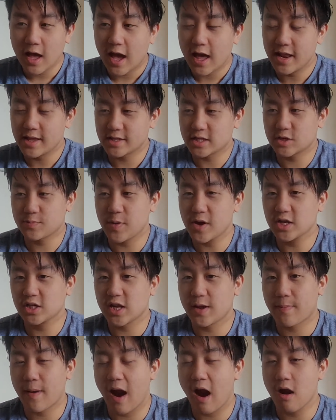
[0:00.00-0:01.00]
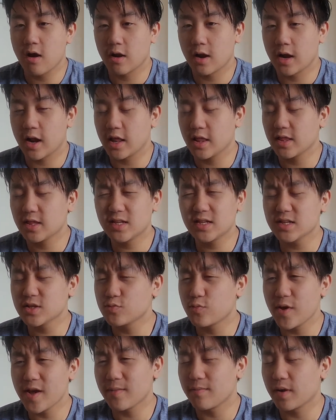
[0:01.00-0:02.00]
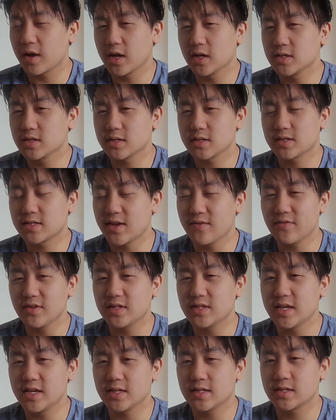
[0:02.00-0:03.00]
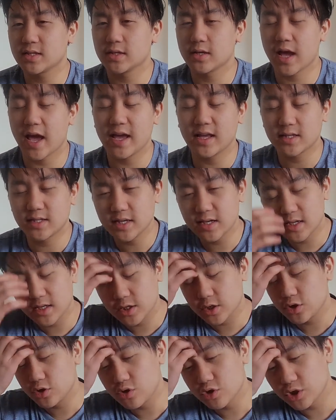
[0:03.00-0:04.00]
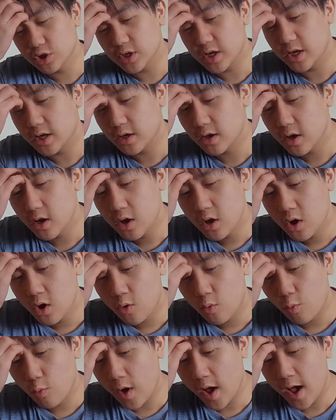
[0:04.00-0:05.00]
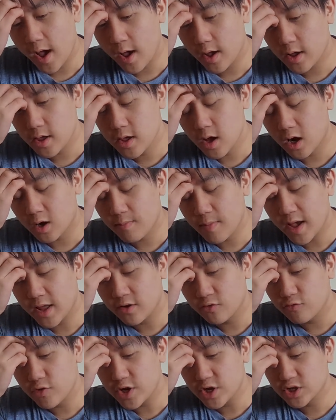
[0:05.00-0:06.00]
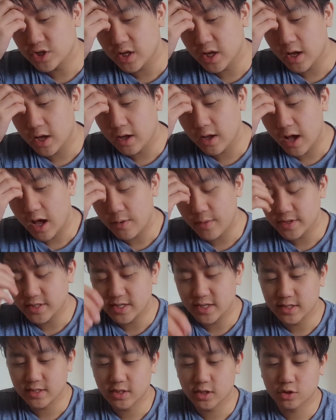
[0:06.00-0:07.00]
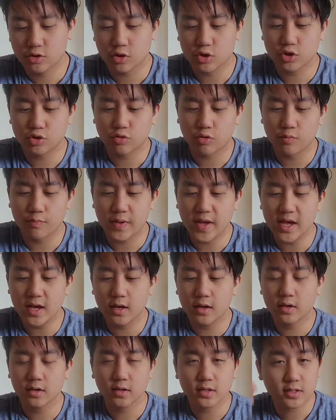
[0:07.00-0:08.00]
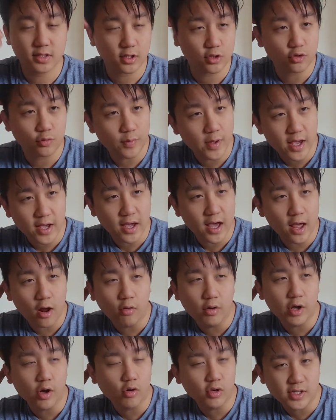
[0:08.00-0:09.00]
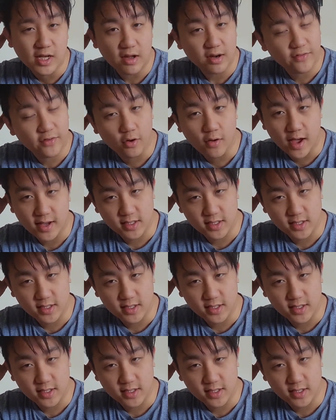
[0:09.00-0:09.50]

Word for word: and it's especially apparent. And it, this is weird because 17 to 18 is usually where young men reach their, how do I say this, testosterone peak, sexual peak. It only goes down if you don't